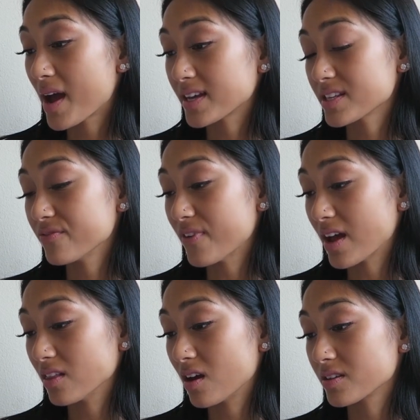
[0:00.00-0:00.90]
mass and
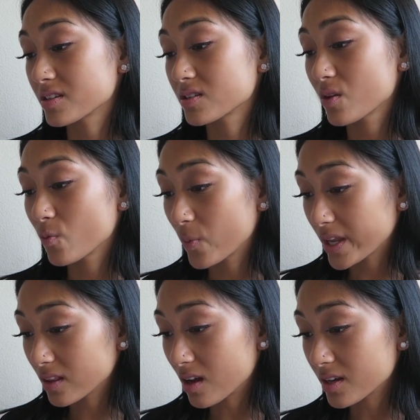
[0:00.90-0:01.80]
fat loss
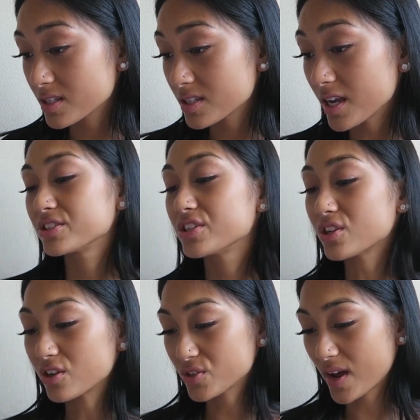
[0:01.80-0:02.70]
weight loss.
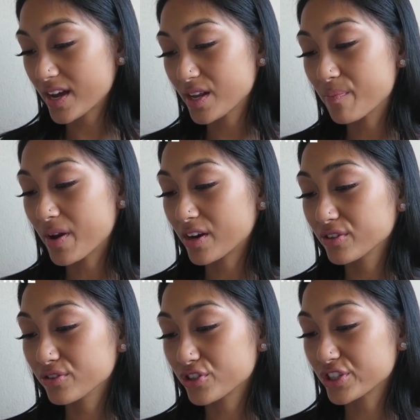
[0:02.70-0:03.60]
She's also had
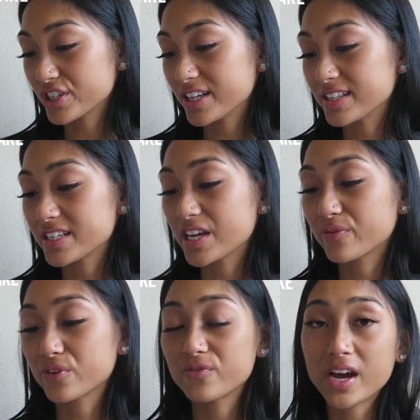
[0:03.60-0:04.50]
impaired nutrition
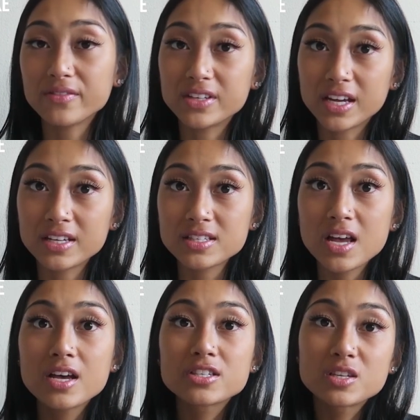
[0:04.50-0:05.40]
intake for five
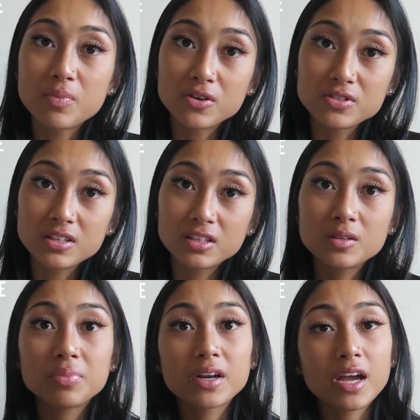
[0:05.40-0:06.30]
days,
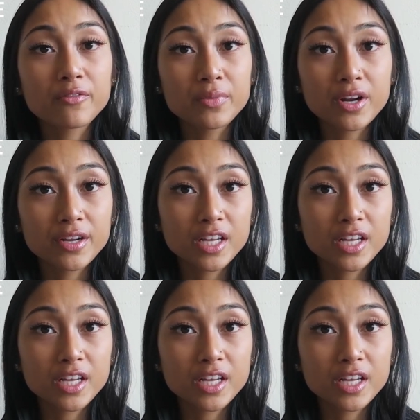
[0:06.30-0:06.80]
supposedly, but I've been